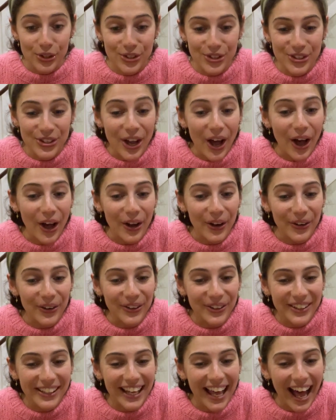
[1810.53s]
So
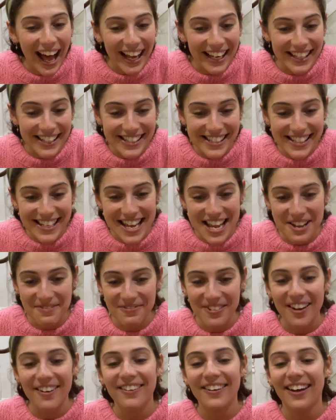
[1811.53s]
yeah, I can see him,
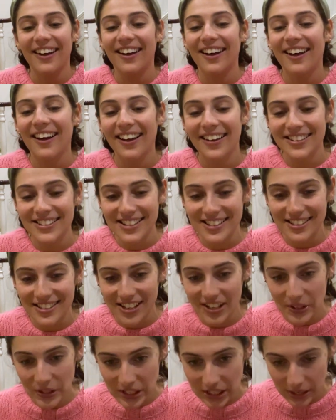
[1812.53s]
Lola. She's
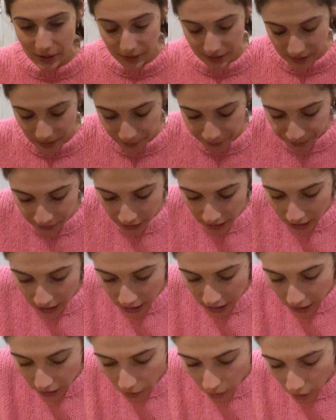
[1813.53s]
so cute.
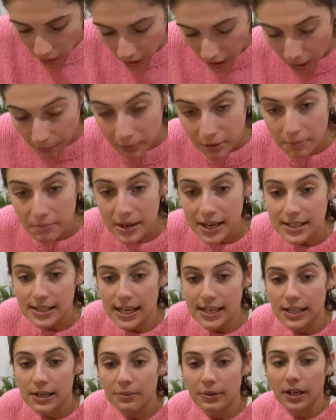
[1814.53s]
You can come with me,
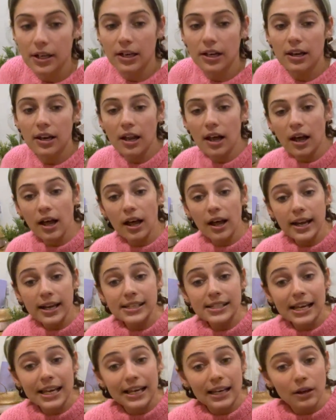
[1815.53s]
Teddy. We're gonna lie
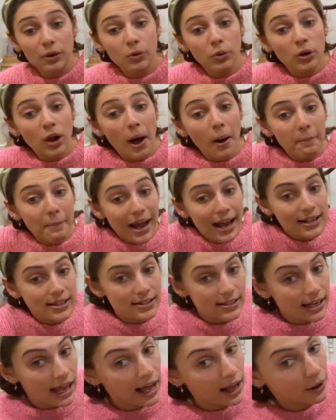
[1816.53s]
down on our mats
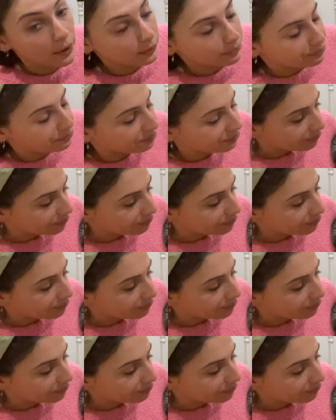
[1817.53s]
now.